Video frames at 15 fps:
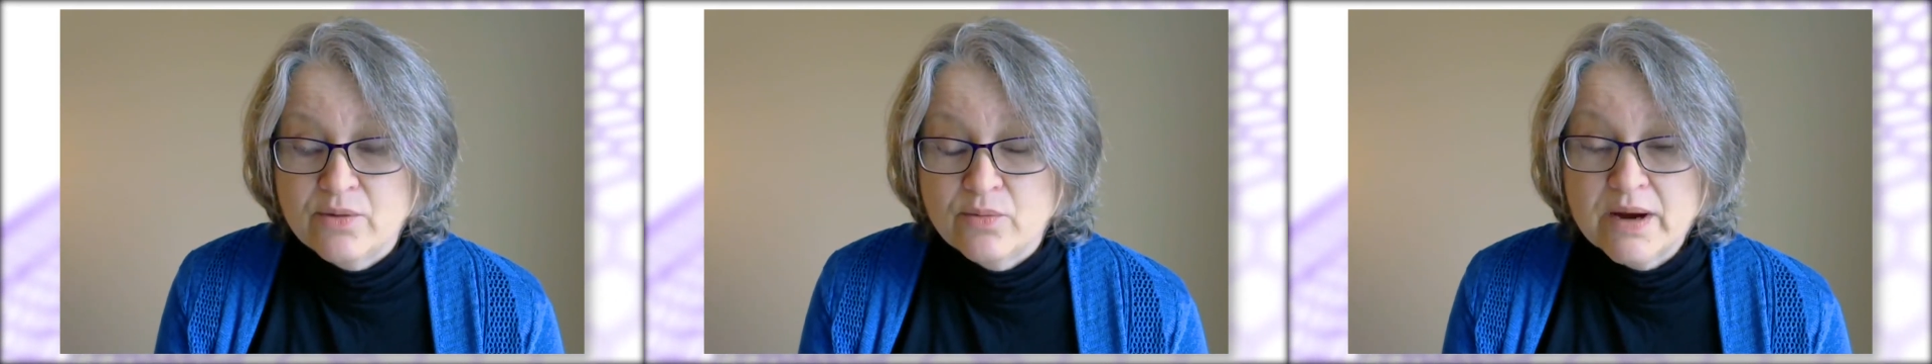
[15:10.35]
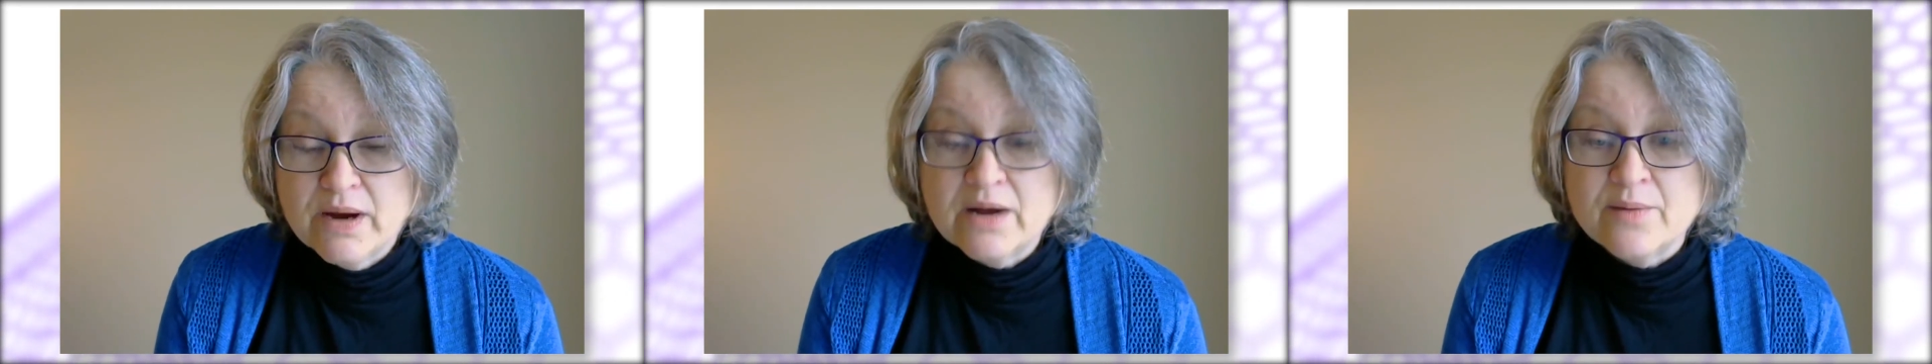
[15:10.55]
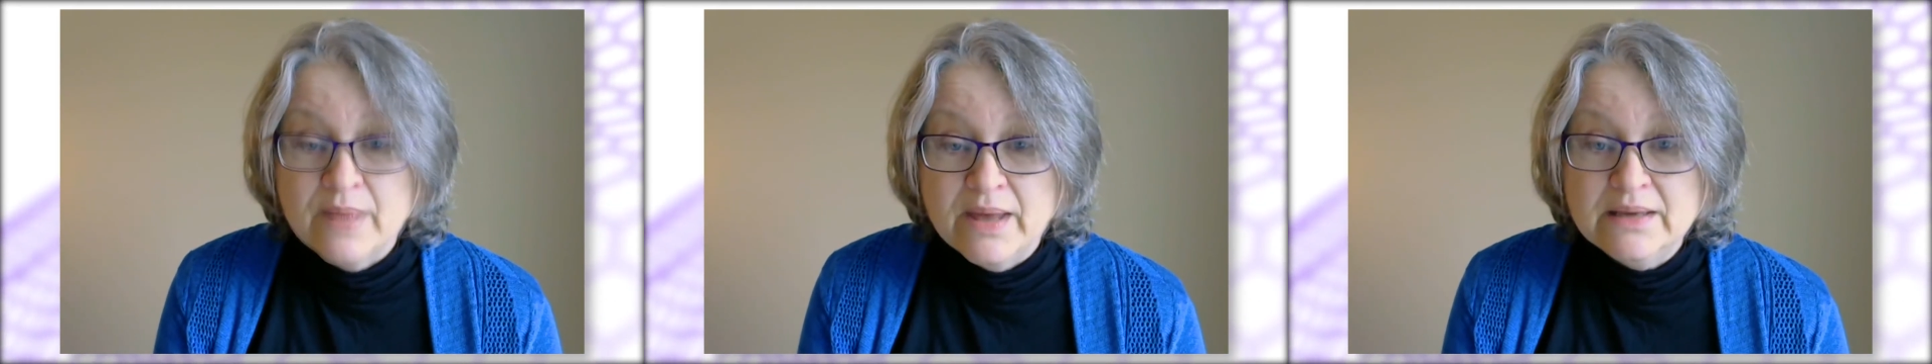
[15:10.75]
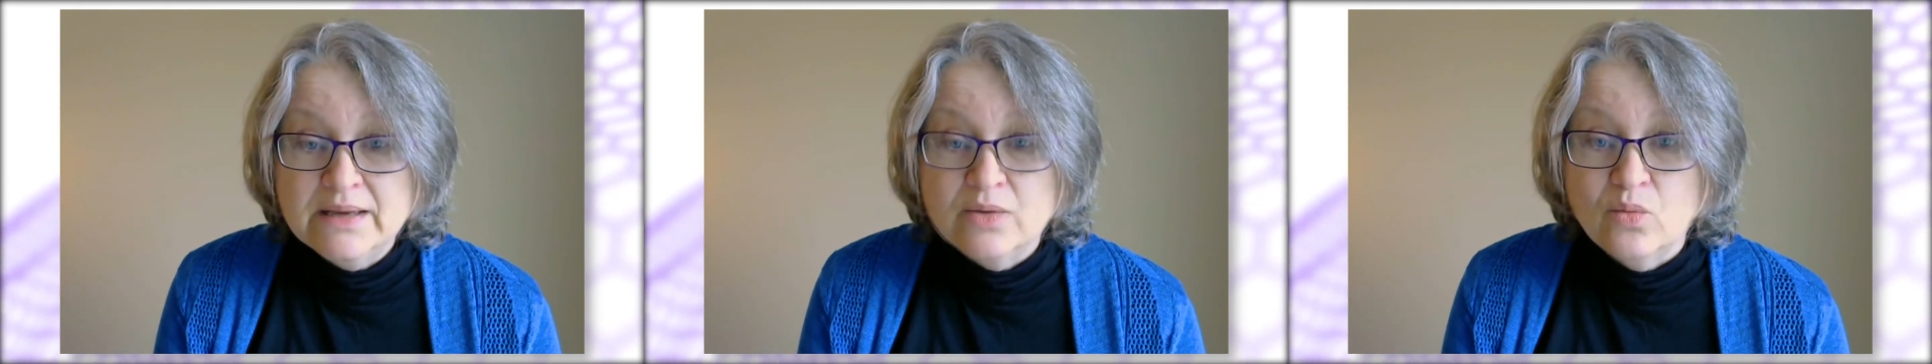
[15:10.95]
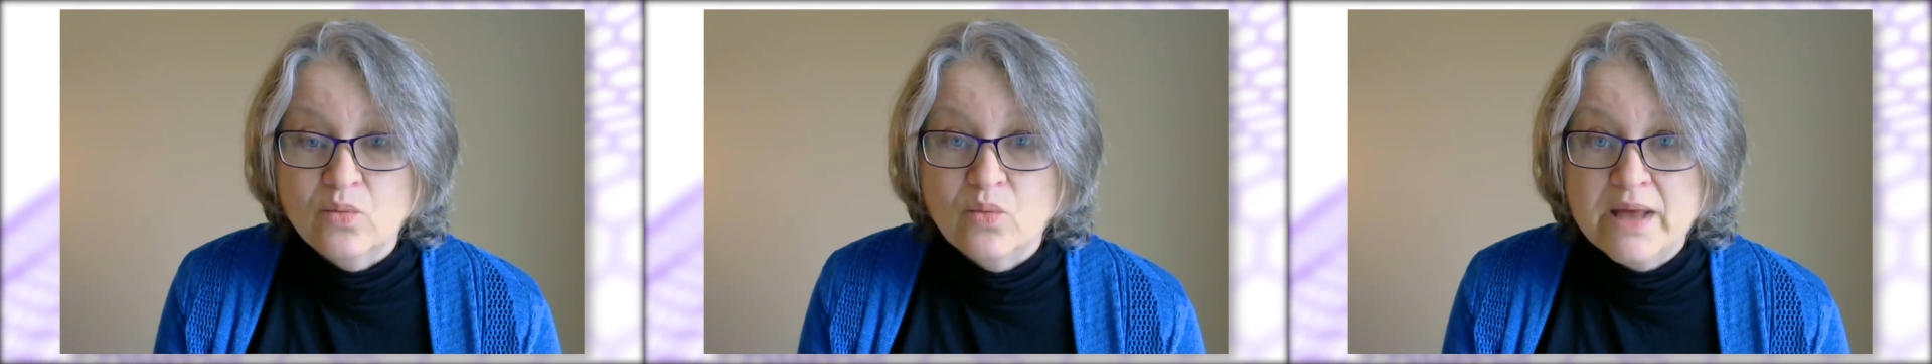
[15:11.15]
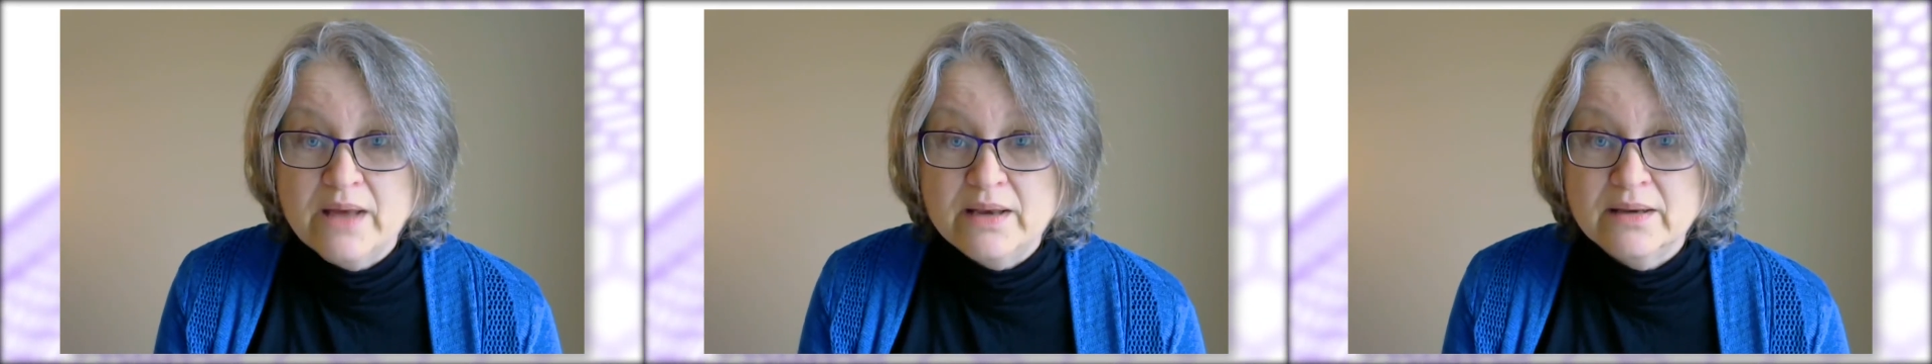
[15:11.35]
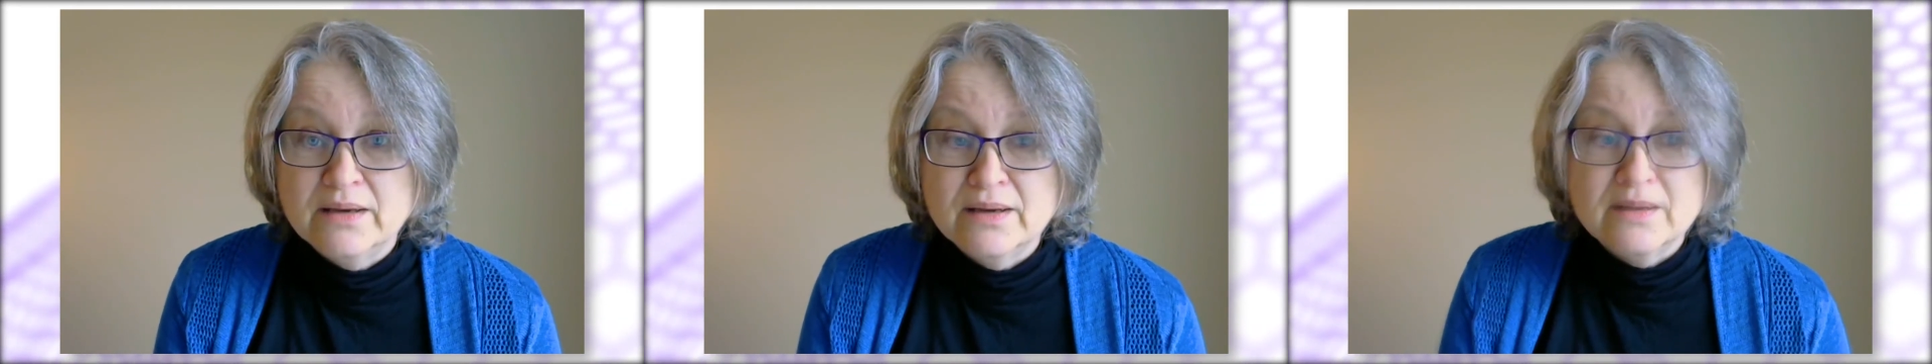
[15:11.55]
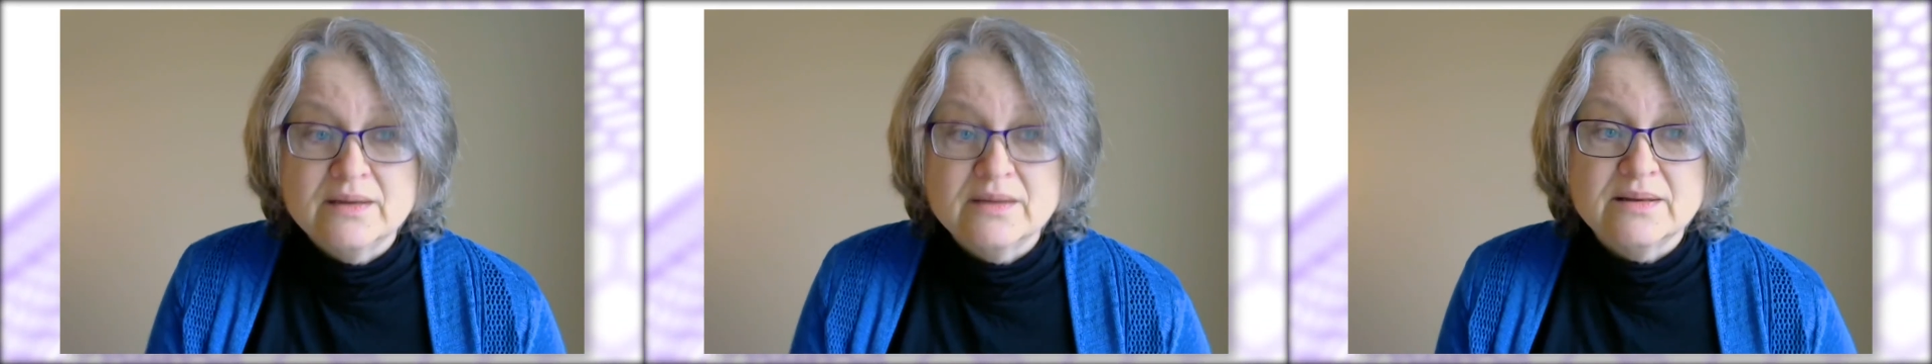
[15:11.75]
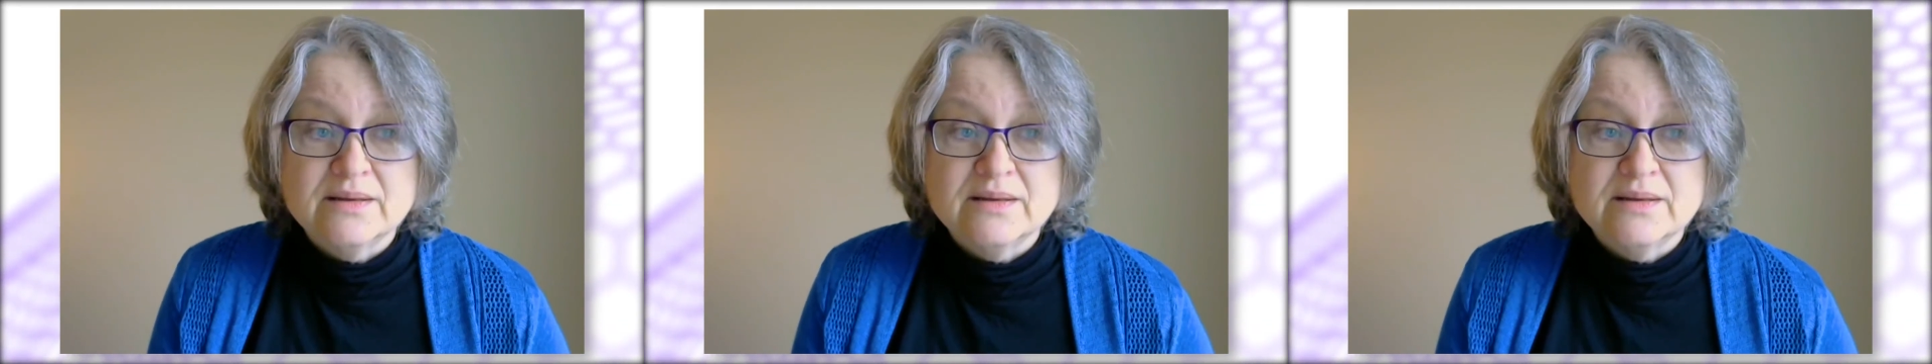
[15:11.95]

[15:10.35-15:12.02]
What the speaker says: recommend it when